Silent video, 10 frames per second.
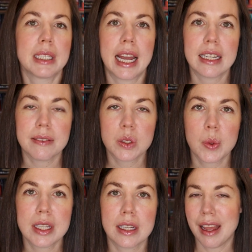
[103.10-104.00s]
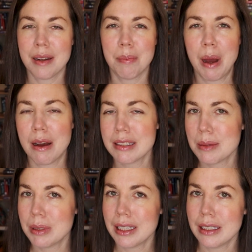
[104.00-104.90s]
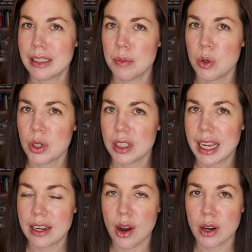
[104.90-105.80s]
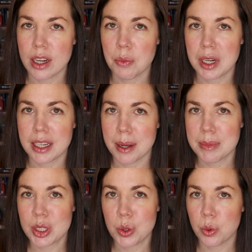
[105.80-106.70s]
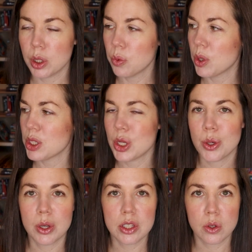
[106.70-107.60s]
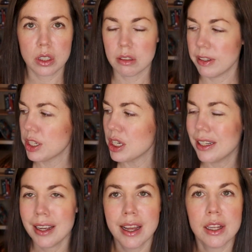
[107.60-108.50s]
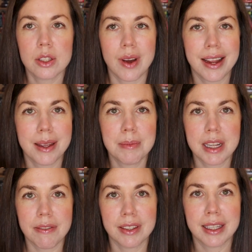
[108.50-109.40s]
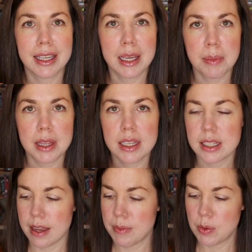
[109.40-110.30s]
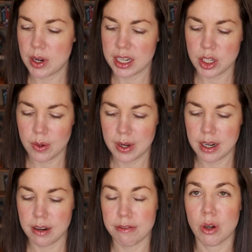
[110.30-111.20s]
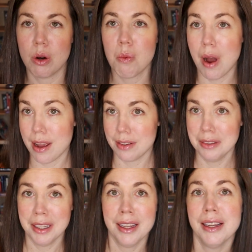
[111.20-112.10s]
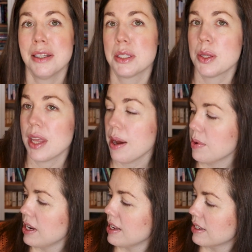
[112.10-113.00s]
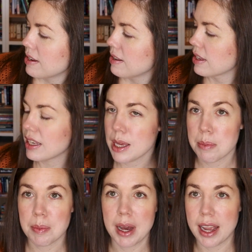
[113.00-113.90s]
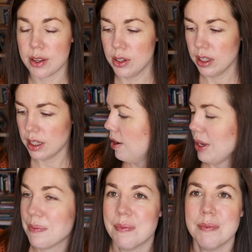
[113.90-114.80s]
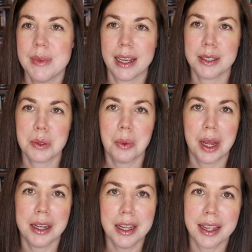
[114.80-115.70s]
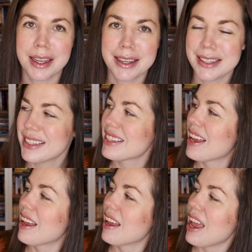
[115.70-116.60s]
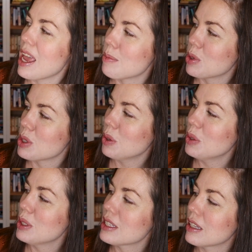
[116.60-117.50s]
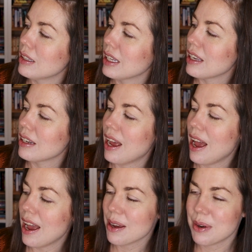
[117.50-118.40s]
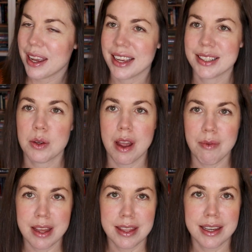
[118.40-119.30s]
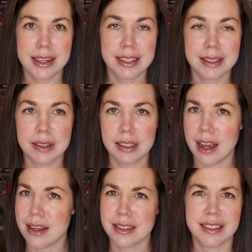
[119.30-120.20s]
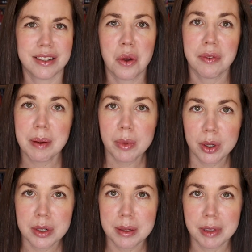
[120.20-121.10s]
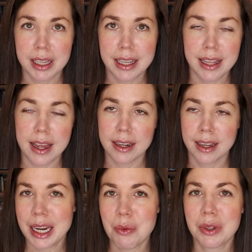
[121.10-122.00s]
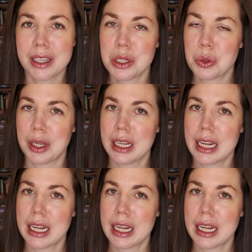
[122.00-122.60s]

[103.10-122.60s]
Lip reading: kind of sweet and possibly a little more lighthearted when it comes to World War II historical fiction. So I am definitely keeping this. I've been wanting to read it for a while. So that one is on the keep pile. Okay, next one is Immortals, The Lincoln Highway. So I read this last November or something like that, and I really enjoyed